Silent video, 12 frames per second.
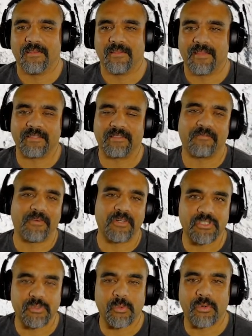like the
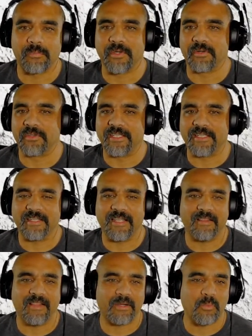first swarm you're only going to
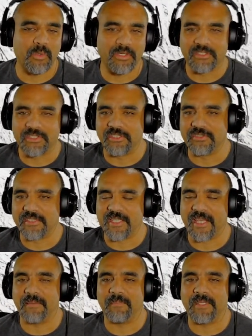get like 1 to 2
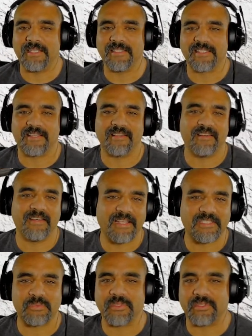zombies, and the
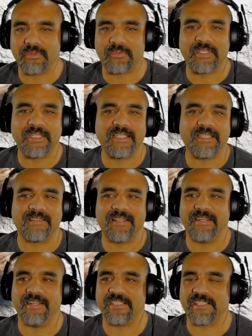next one 3, and
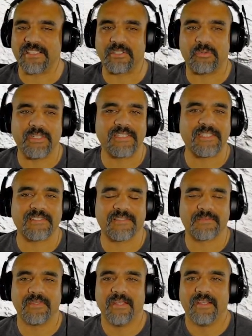then it just
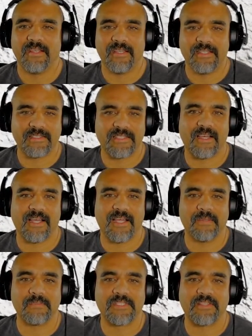increases in
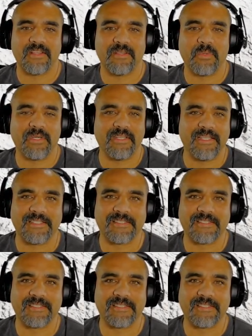time. So then when you get